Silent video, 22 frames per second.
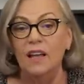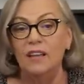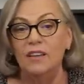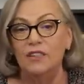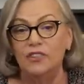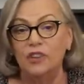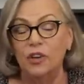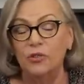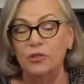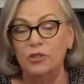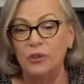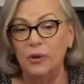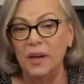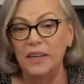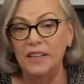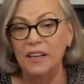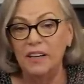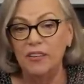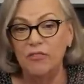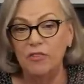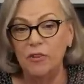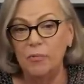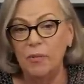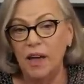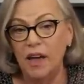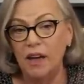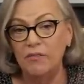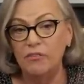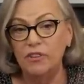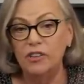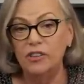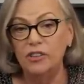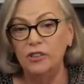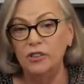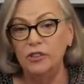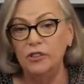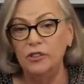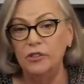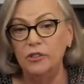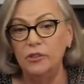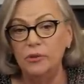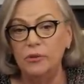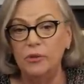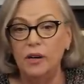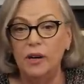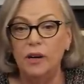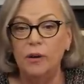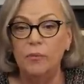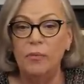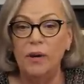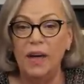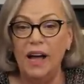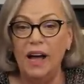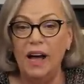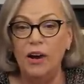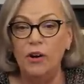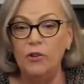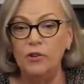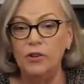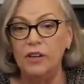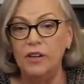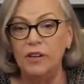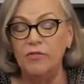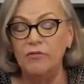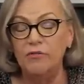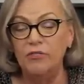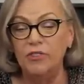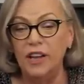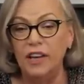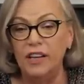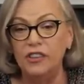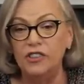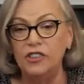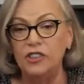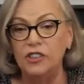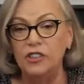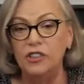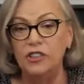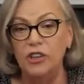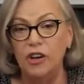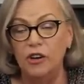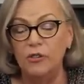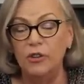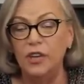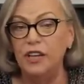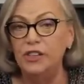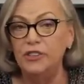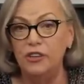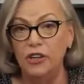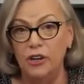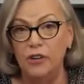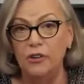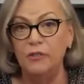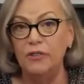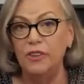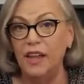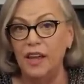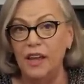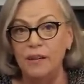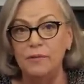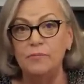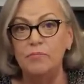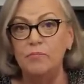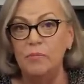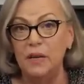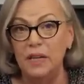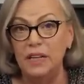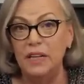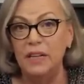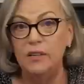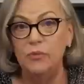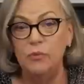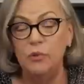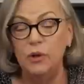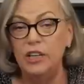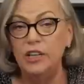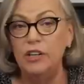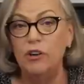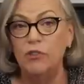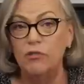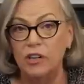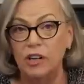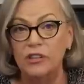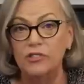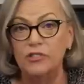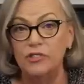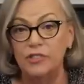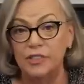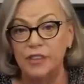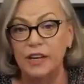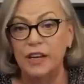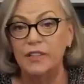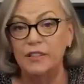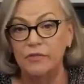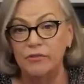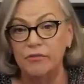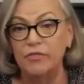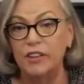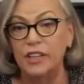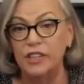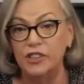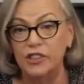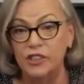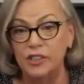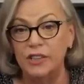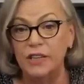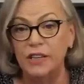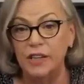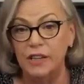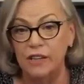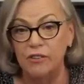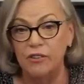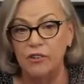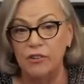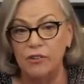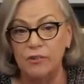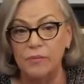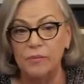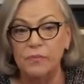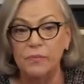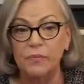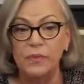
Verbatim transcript: So do any of them have a clue about inflation? No, they don't. They admitted we don't understand inflation either.